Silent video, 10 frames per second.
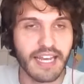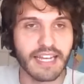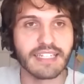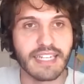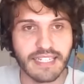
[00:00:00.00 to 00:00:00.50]

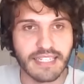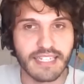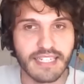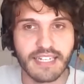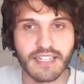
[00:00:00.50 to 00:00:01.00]
It didn't.
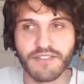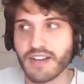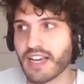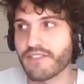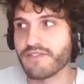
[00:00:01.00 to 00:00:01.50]
So I
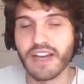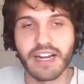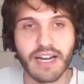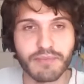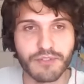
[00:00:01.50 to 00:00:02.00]
finally got fed
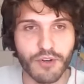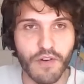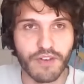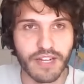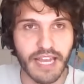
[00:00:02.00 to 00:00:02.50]
up, drove
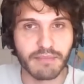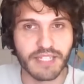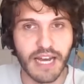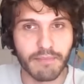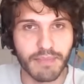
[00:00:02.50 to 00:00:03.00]
over to
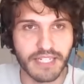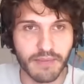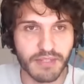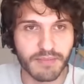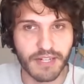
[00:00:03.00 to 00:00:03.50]
GameStop, picked
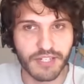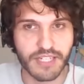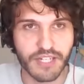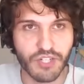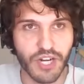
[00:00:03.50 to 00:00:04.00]
up a special
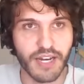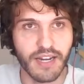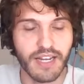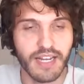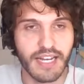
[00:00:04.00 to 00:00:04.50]
edition,
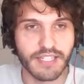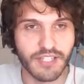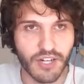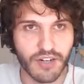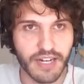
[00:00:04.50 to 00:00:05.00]
and
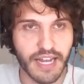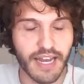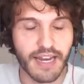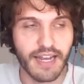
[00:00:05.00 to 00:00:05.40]
started it.